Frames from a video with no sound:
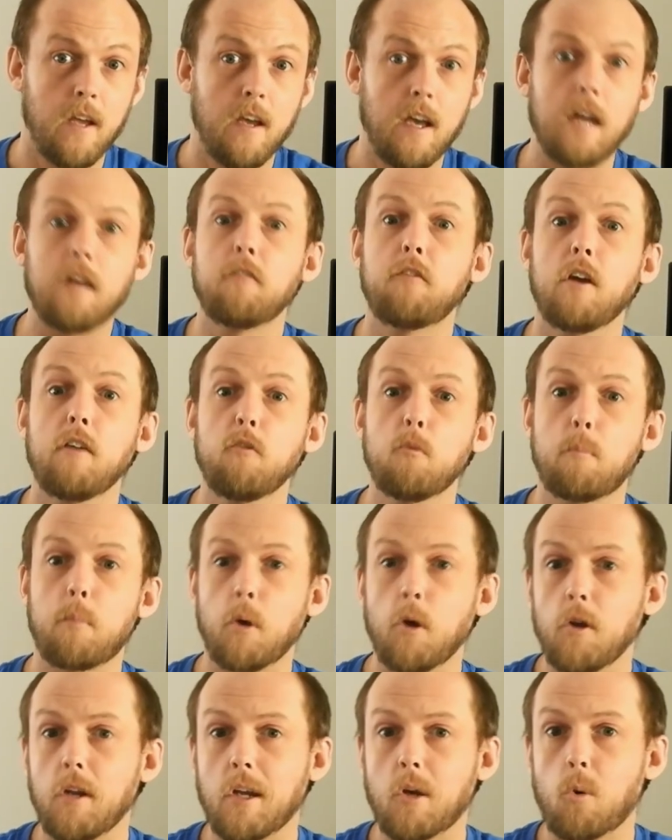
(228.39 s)
And if you have a
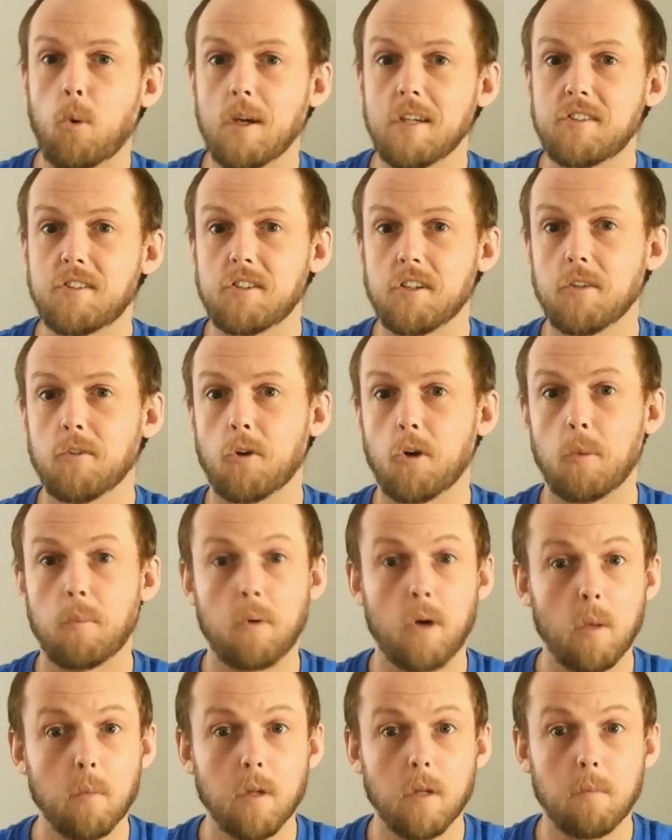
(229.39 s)
burning question or a
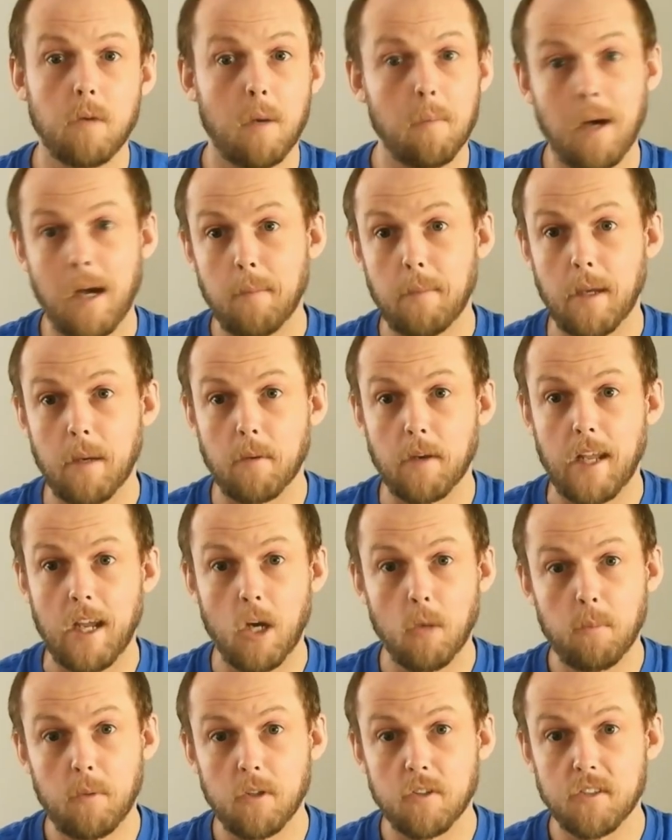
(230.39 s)
problem I might be able to
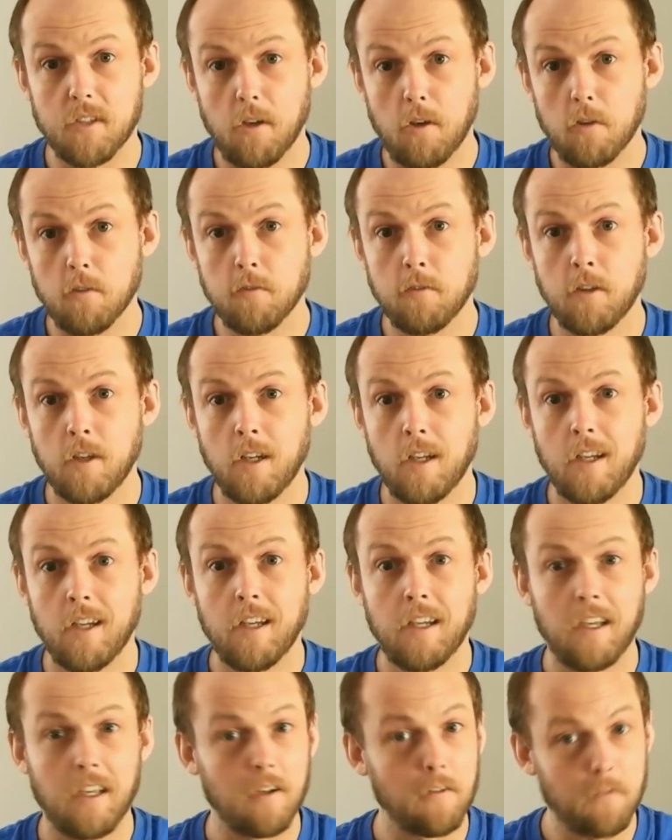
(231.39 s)
help you solve
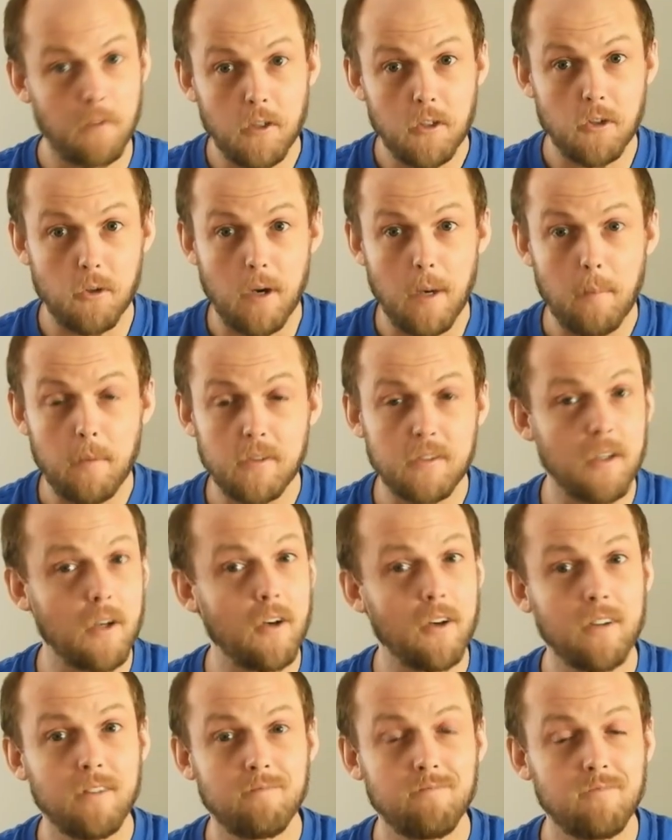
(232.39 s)
in a future
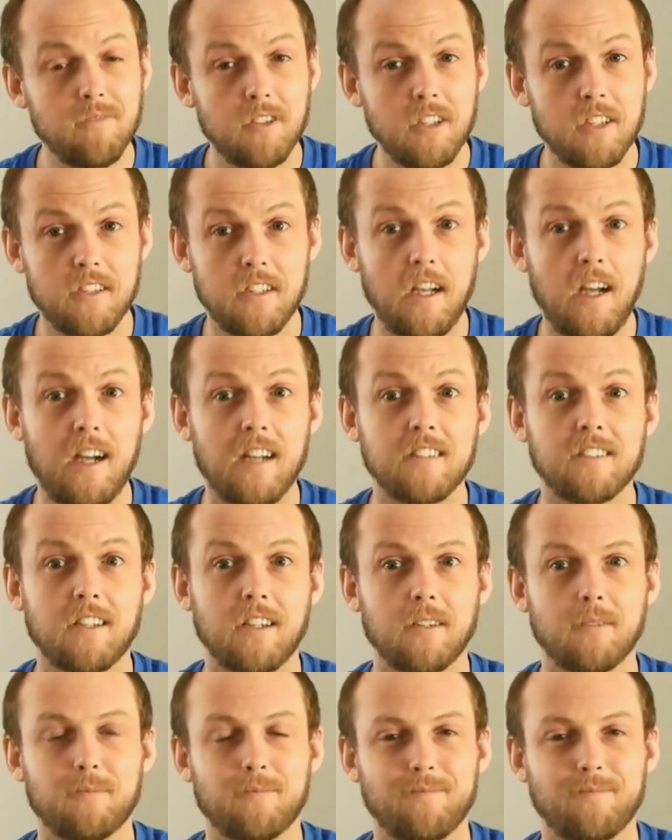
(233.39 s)
episode, just ask.